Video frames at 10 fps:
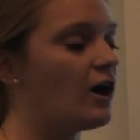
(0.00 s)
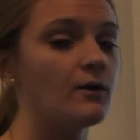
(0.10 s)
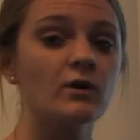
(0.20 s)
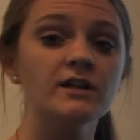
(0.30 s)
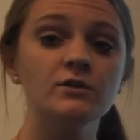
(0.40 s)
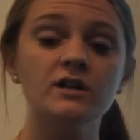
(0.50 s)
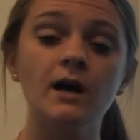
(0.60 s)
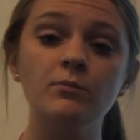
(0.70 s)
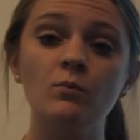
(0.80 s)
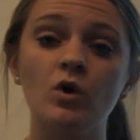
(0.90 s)
All right, we're going to do a
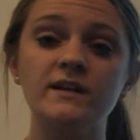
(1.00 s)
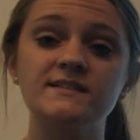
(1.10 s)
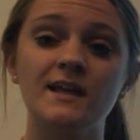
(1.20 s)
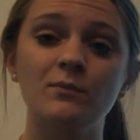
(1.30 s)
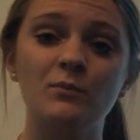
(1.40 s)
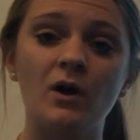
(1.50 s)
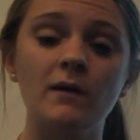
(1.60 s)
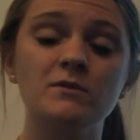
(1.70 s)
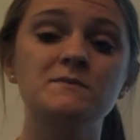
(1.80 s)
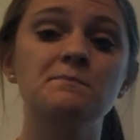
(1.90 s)
couple more example
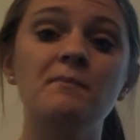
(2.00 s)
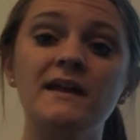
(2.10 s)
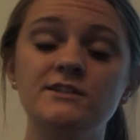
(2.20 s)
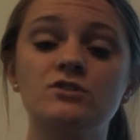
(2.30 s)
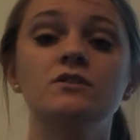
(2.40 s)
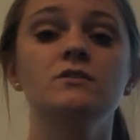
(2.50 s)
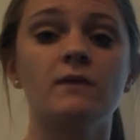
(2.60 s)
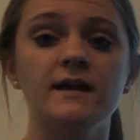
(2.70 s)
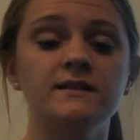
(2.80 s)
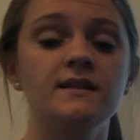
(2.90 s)
problems. Make sure you
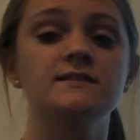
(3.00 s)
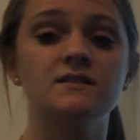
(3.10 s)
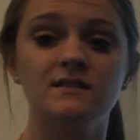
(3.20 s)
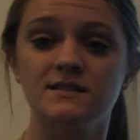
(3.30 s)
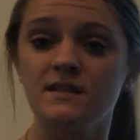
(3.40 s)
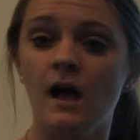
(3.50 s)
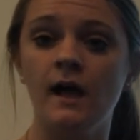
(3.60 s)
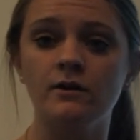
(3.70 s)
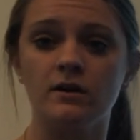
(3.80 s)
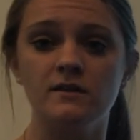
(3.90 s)
write these to the
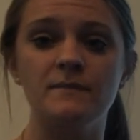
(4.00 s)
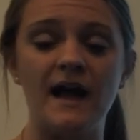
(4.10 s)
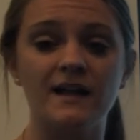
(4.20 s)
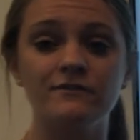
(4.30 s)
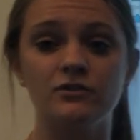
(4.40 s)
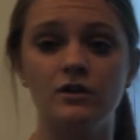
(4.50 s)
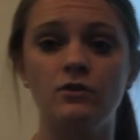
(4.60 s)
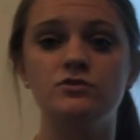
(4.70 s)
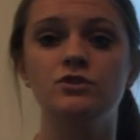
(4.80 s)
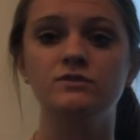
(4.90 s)
side or on the back of your
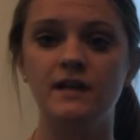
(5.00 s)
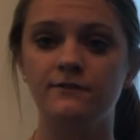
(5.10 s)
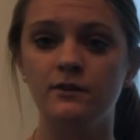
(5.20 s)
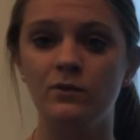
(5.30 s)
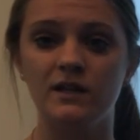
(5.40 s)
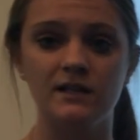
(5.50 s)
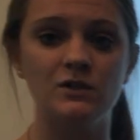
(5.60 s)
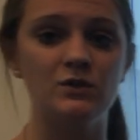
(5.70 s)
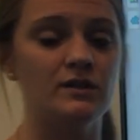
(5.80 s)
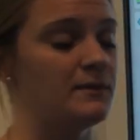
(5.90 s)
notes. You definitely want to
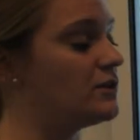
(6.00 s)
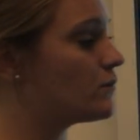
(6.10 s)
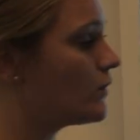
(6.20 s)
include them in your